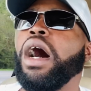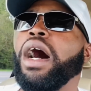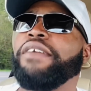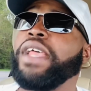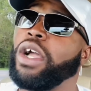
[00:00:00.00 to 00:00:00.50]

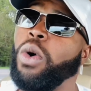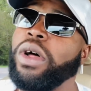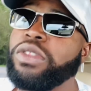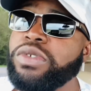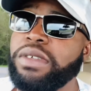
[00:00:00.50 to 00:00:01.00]
if they're going
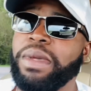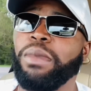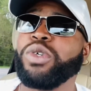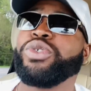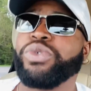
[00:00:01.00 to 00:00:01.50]
through some
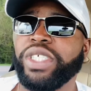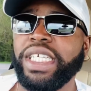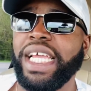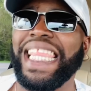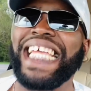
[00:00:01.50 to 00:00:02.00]
emotional
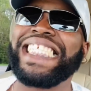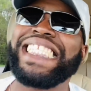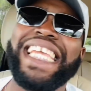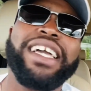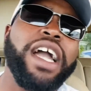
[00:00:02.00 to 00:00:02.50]
shit, they
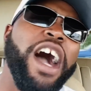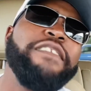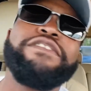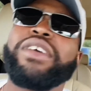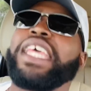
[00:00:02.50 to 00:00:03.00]
seek
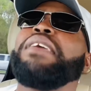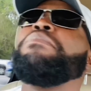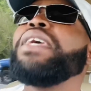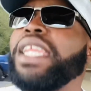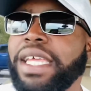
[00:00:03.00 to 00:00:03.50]
comfort
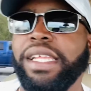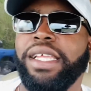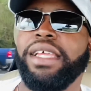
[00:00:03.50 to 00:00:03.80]
immediately.